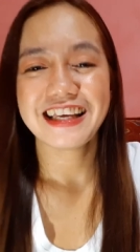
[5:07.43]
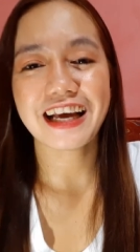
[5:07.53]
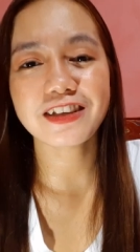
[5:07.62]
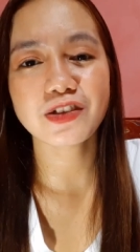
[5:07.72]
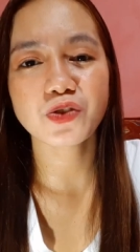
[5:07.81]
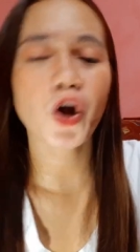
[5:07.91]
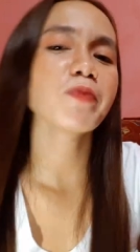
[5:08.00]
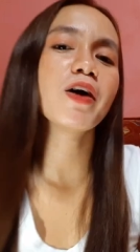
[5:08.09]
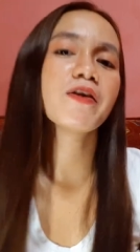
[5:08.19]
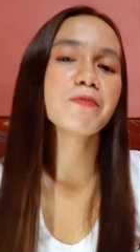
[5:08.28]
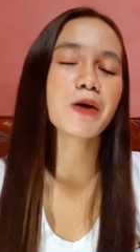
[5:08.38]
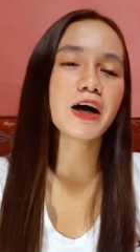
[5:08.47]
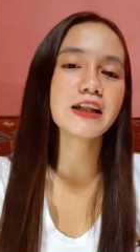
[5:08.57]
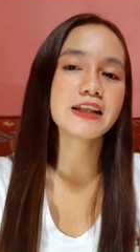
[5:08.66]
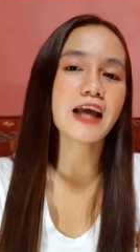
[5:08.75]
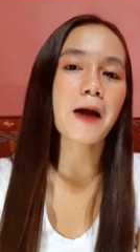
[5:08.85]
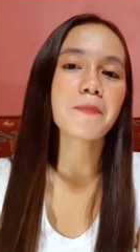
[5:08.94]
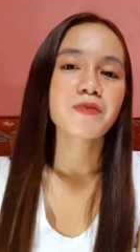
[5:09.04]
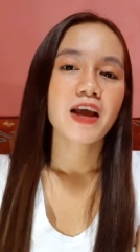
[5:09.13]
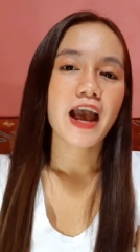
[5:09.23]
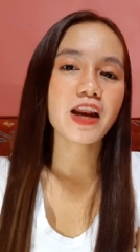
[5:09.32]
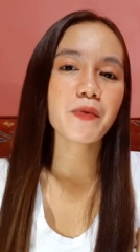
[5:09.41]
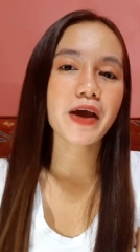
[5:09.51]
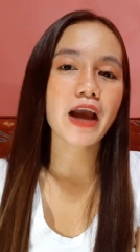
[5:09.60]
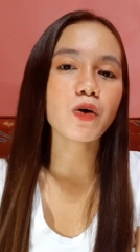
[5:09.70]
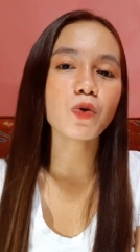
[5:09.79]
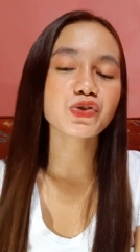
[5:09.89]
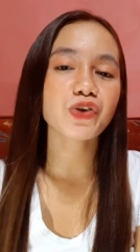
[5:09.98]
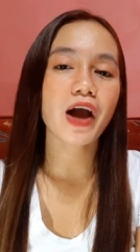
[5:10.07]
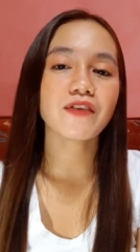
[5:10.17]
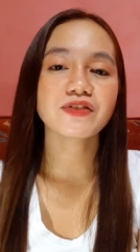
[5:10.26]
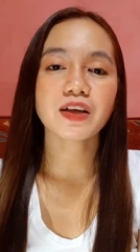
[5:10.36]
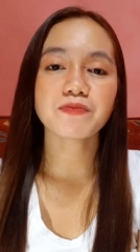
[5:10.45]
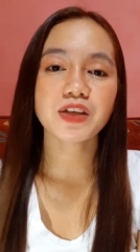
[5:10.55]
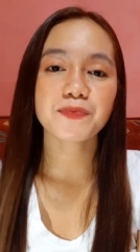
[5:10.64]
yeah, it's normal, but yeah. Anyway, I also have some